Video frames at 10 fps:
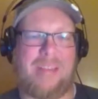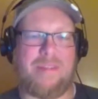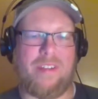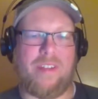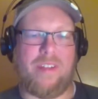
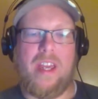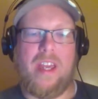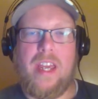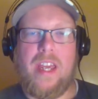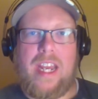Absolutely.
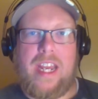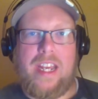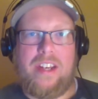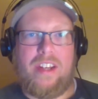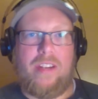
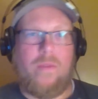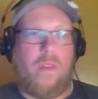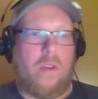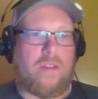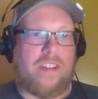And
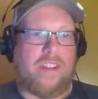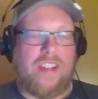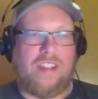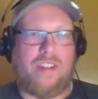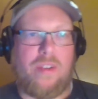for those
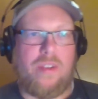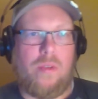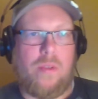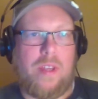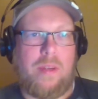listening
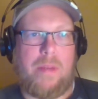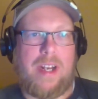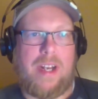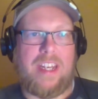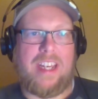to the
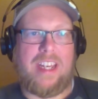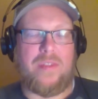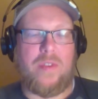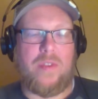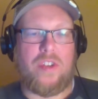
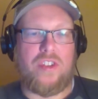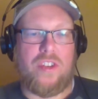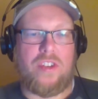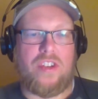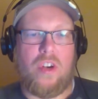podcast version of
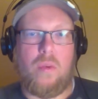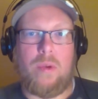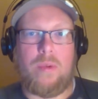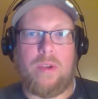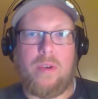the show, we
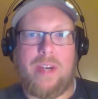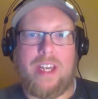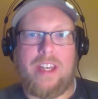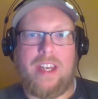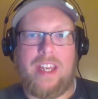will go
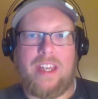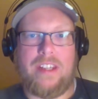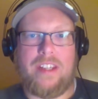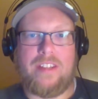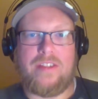ahead
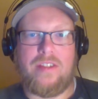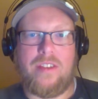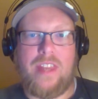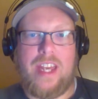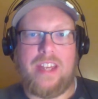and
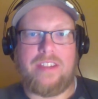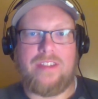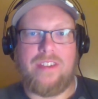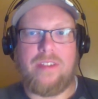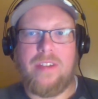insert that.
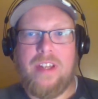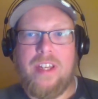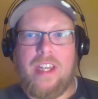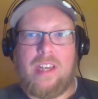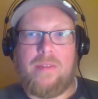So
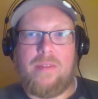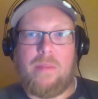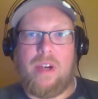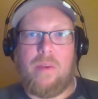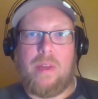if you'll
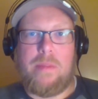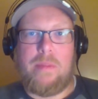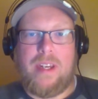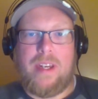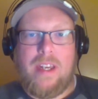bear with
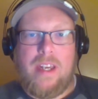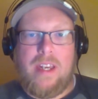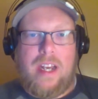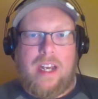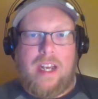me,
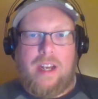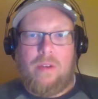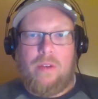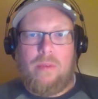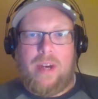
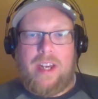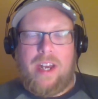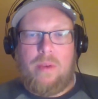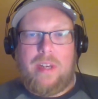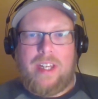right
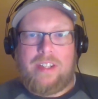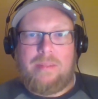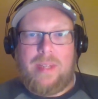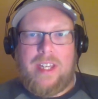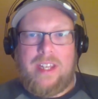now we'd like to
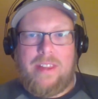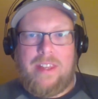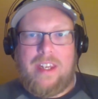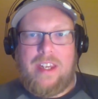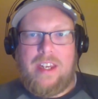play
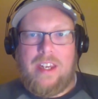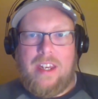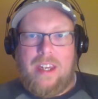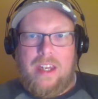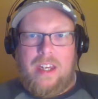the
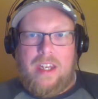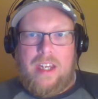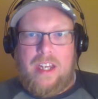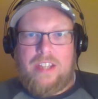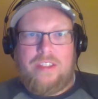
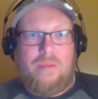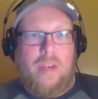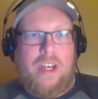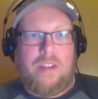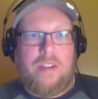
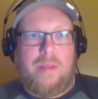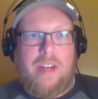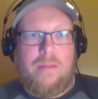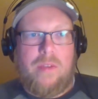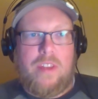radio
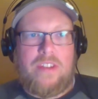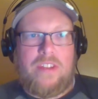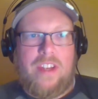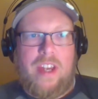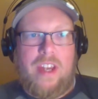spot for
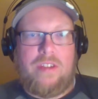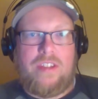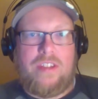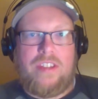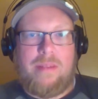the
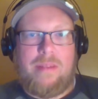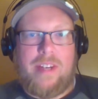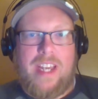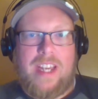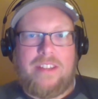Houston
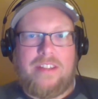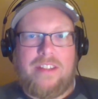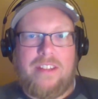SaberCats.